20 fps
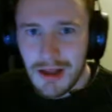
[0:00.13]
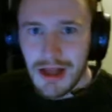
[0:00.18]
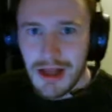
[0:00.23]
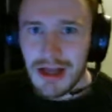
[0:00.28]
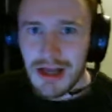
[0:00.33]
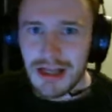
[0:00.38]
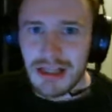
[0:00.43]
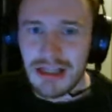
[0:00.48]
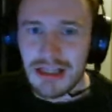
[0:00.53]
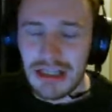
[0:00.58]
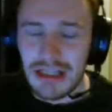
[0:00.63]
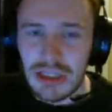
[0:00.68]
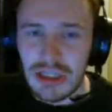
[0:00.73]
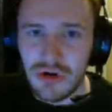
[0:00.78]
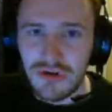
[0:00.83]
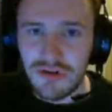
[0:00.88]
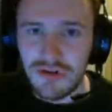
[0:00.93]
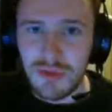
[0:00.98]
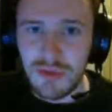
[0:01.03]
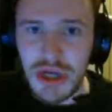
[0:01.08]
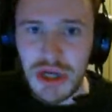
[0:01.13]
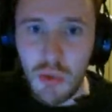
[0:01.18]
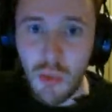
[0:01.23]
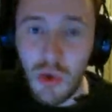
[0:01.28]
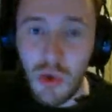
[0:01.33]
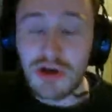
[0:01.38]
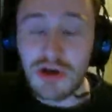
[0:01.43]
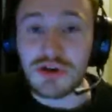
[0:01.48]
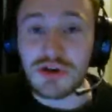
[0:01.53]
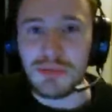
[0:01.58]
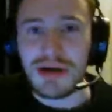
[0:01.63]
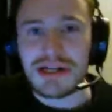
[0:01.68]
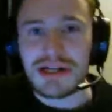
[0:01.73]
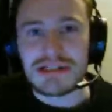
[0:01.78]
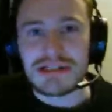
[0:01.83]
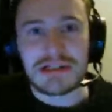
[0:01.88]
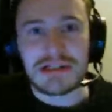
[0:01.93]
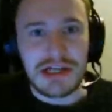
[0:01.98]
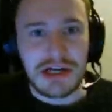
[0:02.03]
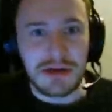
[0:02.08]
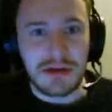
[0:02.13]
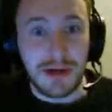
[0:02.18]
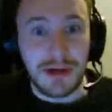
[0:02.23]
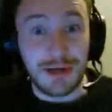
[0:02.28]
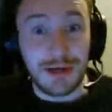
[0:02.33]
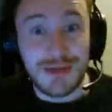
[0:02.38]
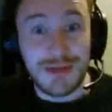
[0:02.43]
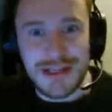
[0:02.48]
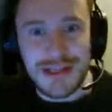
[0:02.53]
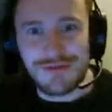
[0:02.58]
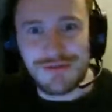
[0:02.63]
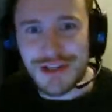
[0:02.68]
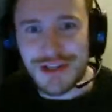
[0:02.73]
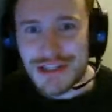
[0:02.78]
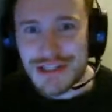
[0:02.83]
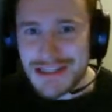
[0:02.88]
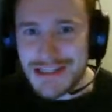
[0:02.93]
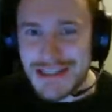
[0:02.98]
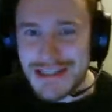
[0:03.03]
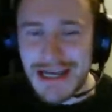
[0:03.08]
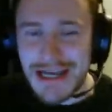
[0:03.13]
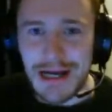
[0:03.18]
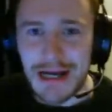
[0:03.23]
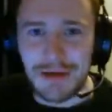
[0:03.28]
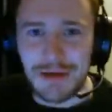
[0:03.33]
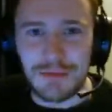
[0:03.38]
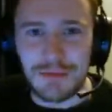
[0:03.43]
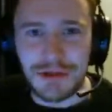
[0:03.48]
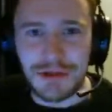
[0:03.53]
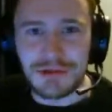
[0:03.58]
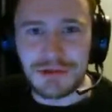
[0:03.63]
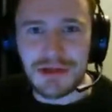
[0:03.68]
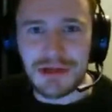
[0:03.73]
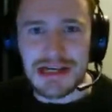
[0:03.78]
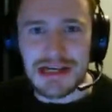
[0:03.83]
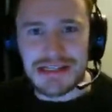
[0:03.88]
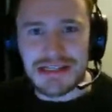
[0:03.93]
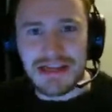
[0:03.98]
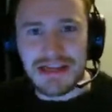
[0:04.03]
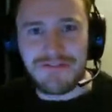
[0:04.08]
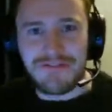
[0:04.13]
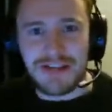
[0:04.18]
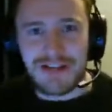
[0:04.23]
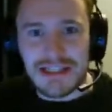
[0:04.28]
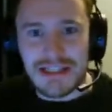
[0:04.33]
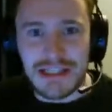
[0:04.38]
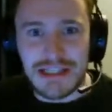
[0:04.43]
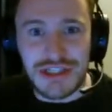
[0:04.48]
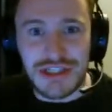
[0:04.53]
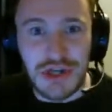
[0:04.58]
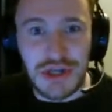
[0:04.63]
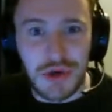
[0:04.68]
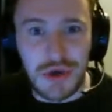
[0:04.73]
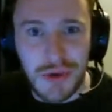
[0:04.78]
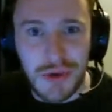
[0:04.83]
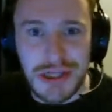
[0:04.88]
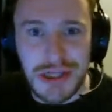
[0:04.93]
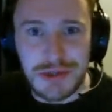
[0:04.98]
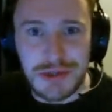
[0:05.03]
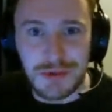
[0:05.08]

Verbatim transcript: Hello everybody and welcome back to the channel. My name is Invin. Today I'm bringing you guys the fastest and quickest